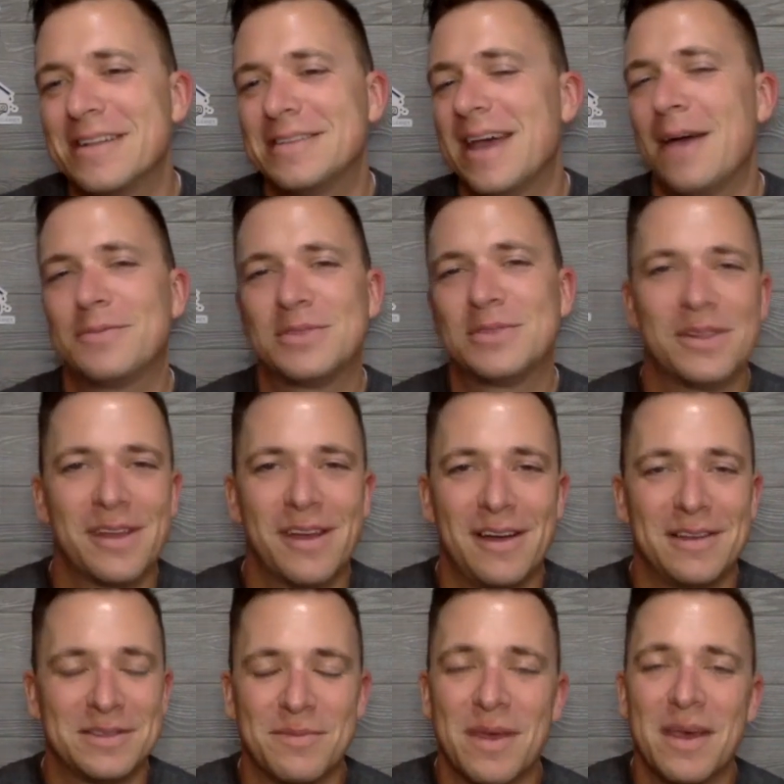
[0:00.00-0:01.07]
It's absolutely
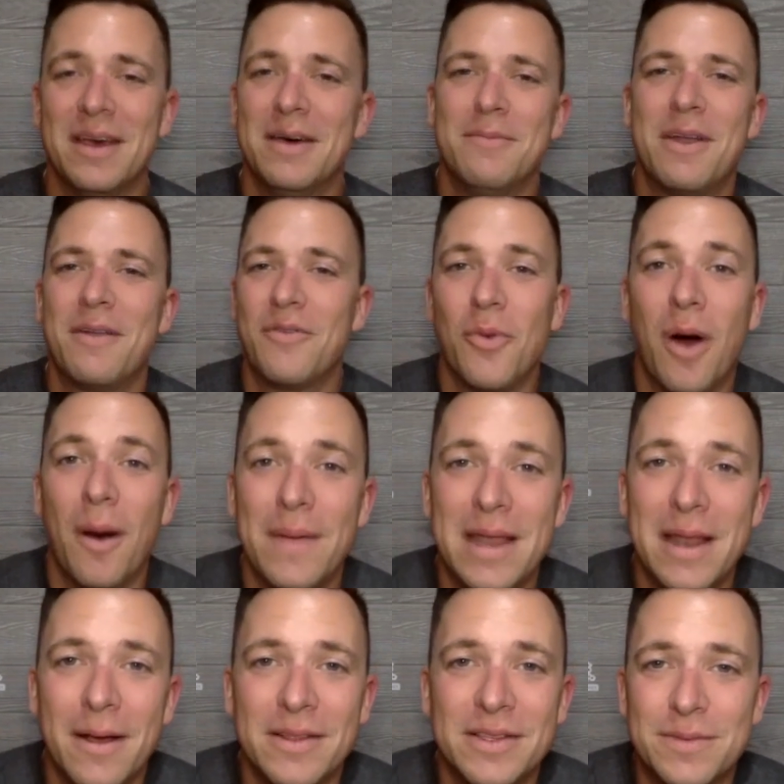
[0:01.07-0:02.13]
awesome. But if you want me
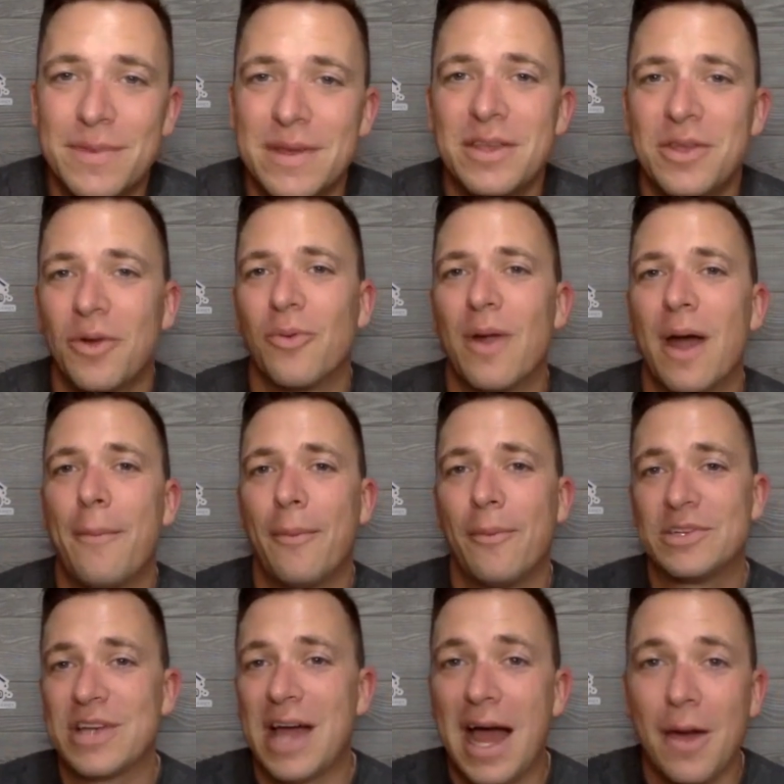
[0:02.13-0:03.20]
to, to be your rep,
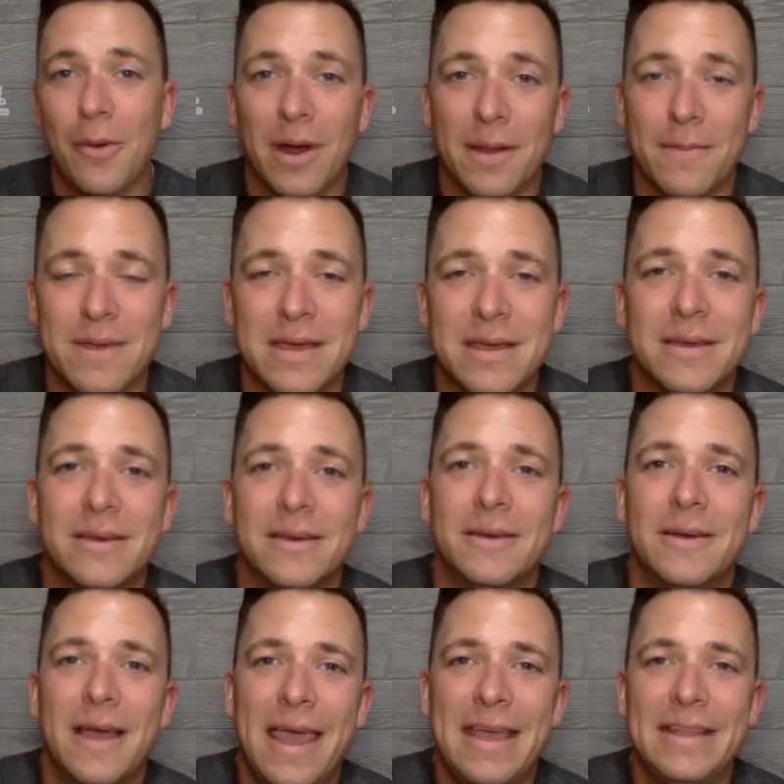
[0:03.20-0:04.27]
which I want to be,
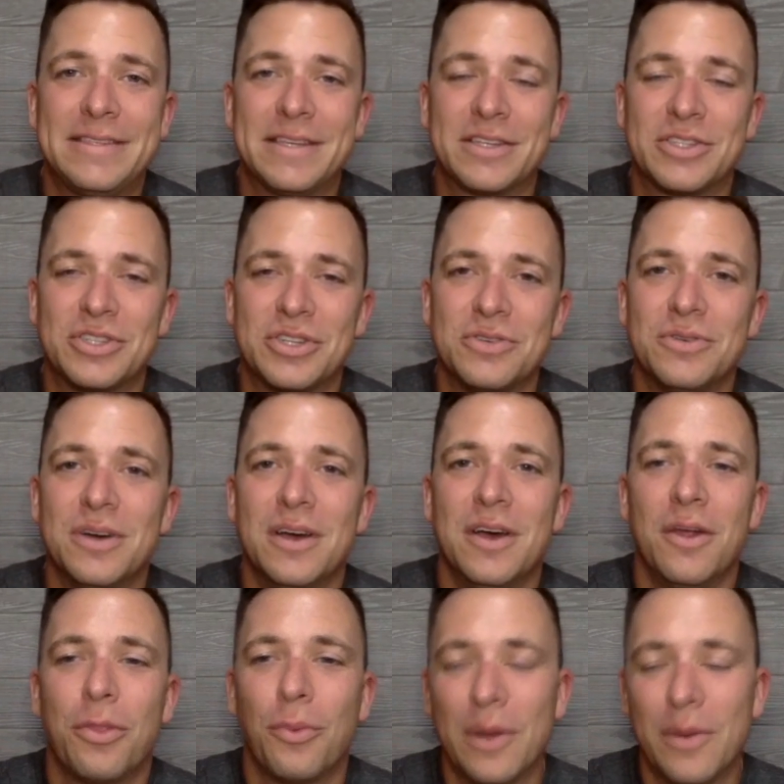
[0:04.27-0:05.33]
862
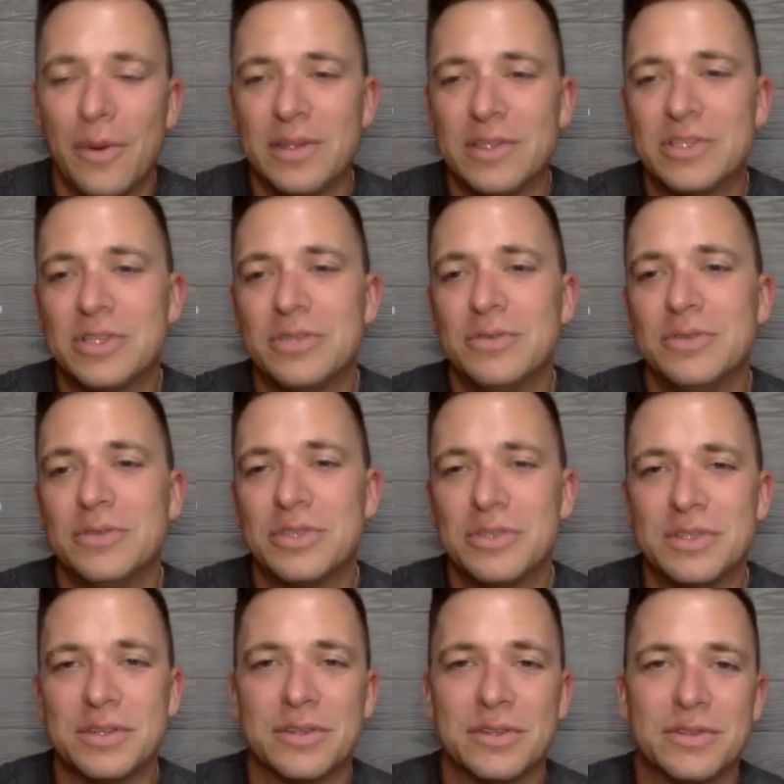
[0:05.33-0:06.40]
312
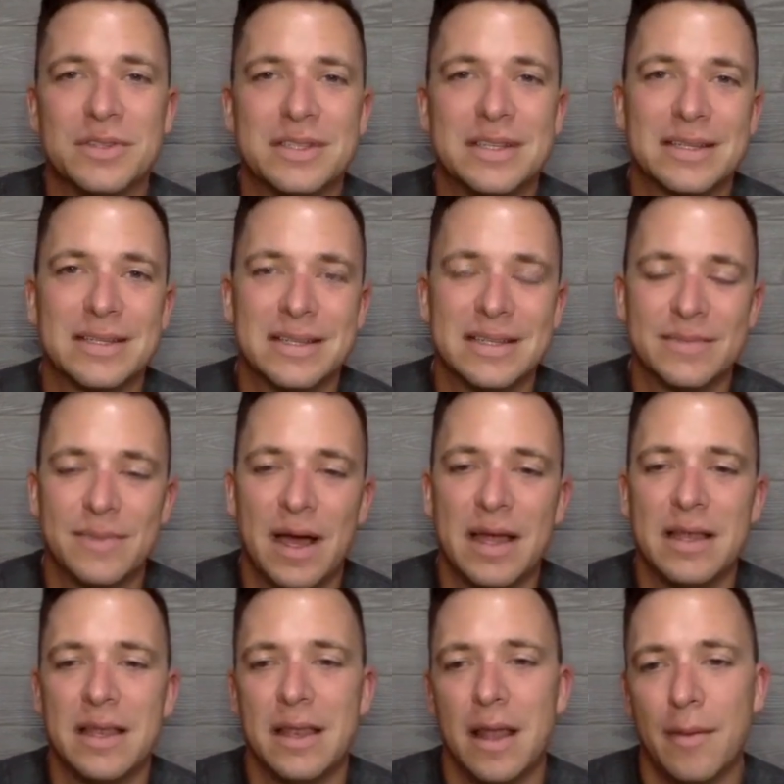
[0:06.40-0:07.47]
2026 is
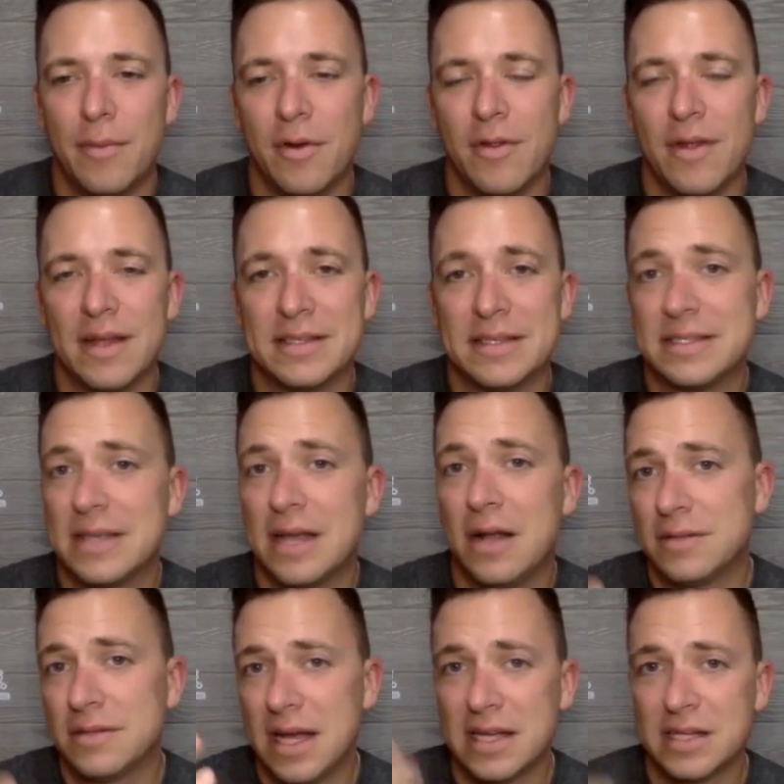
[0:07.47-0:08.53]
my number. That's a
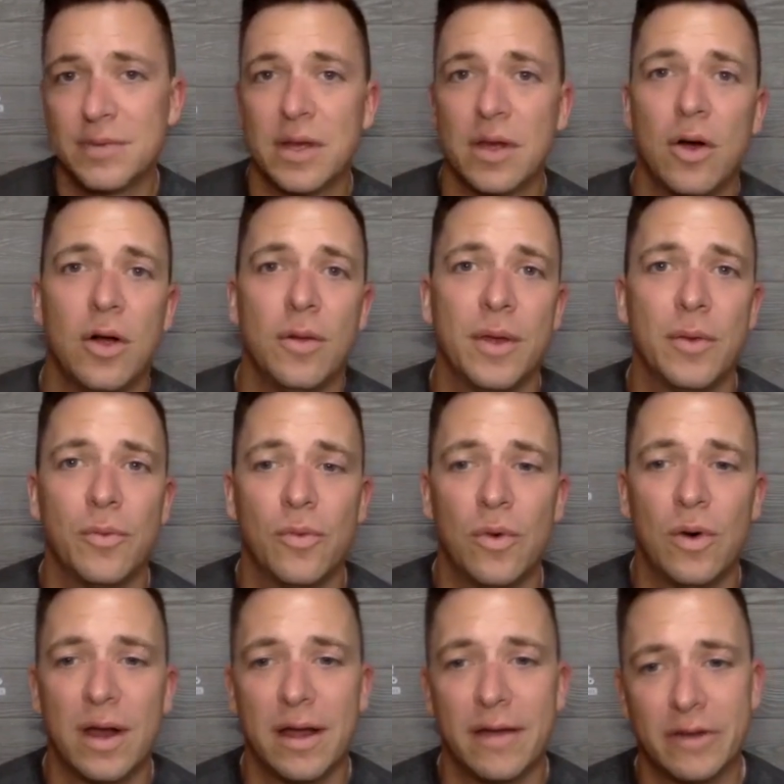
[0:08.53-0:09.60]
cell. Text me, call me,
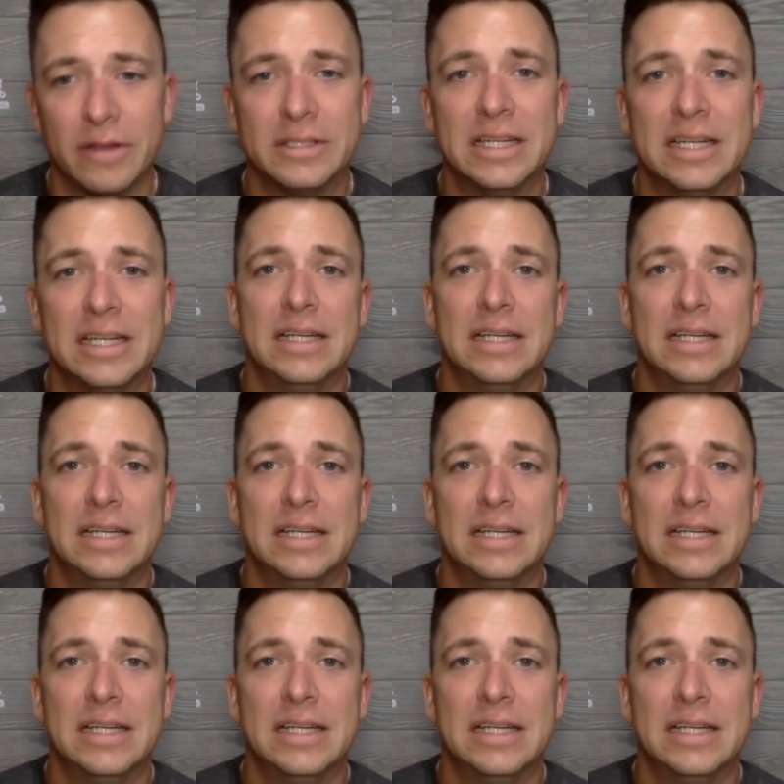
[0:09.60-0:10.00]
whatever.